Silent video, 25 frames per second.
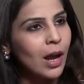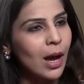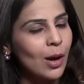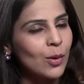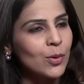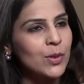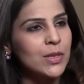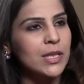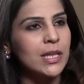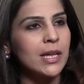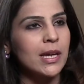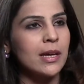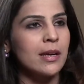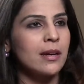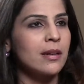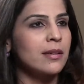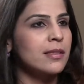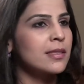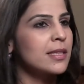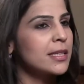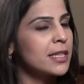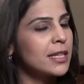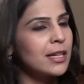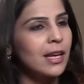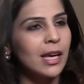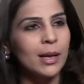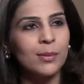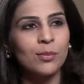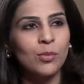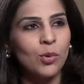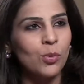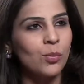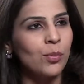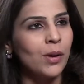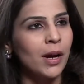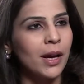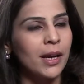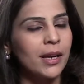housing in a city like
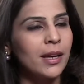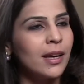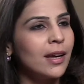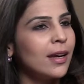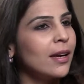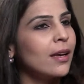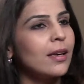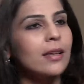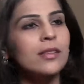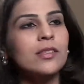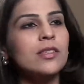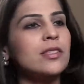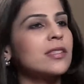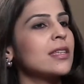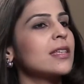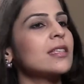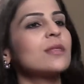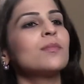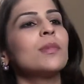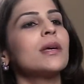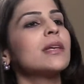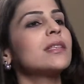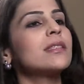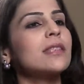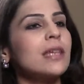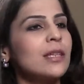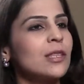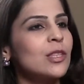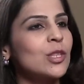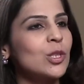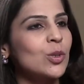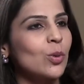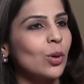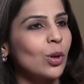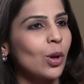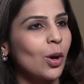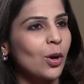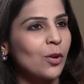Mumbai, it just doesn't make sense
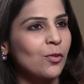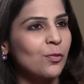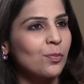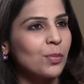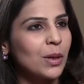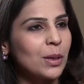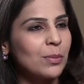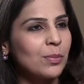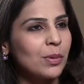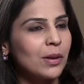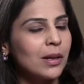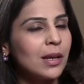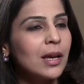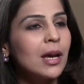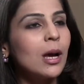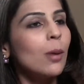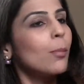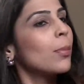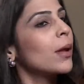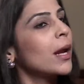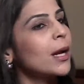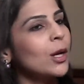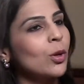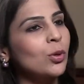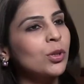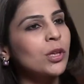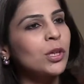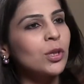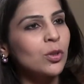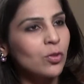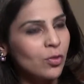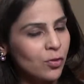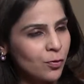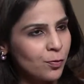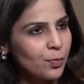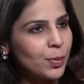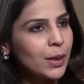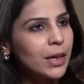to a lot of people. But I know that
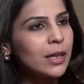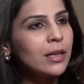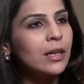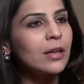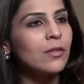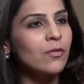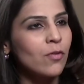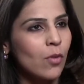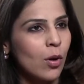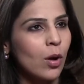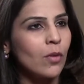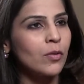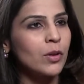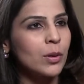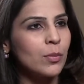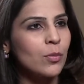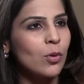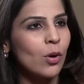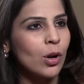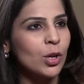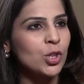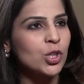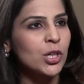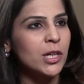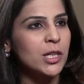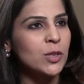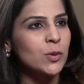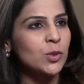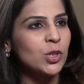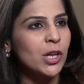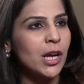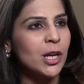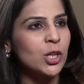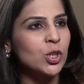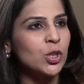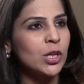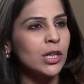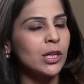you've been involved in projects which
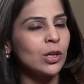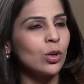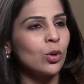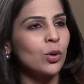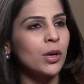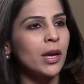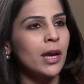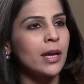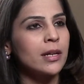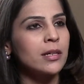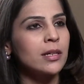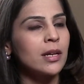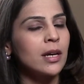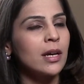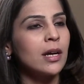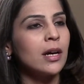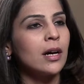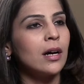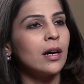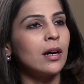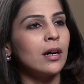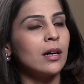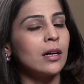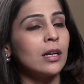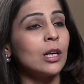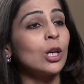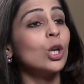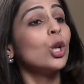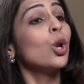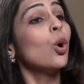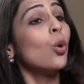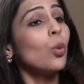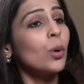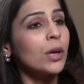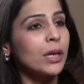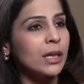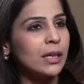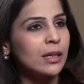actually look at uh,
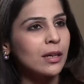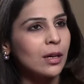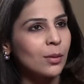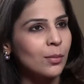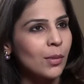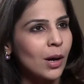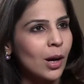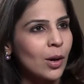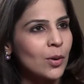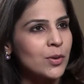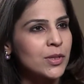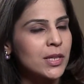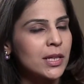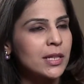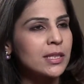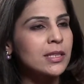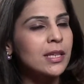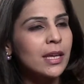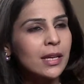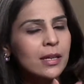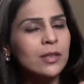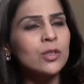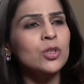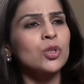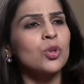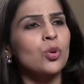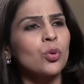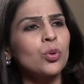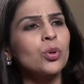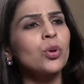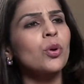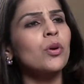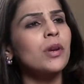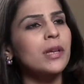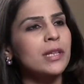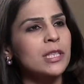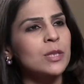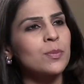low-income housing. Take us through
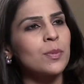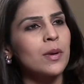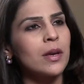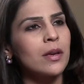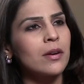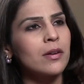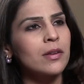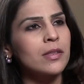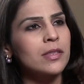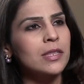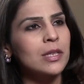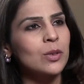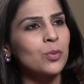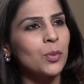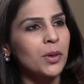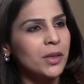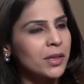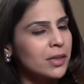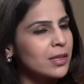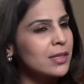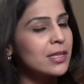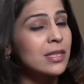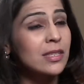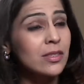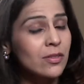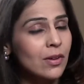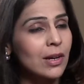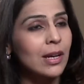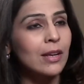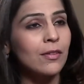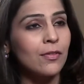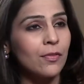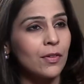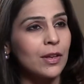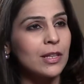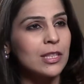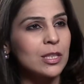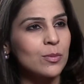your experience and whether this is really
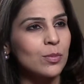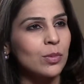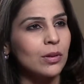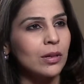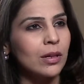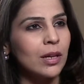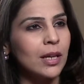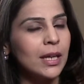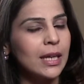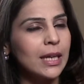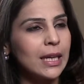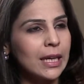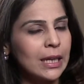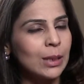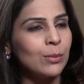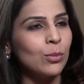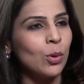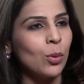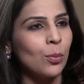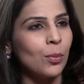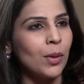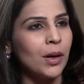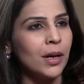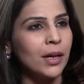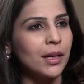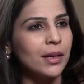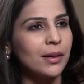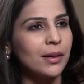feasible in Mumbai.